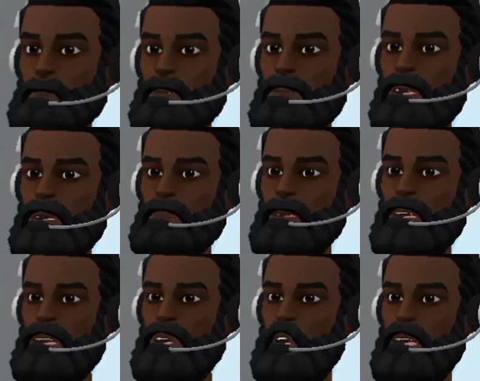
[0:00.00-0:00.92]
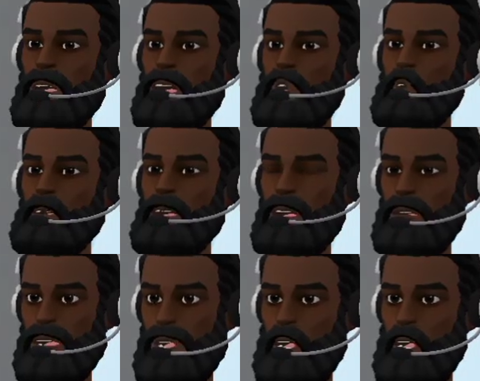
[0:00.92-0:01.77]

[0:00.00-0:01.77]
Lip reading: Sometimes the truth is too painful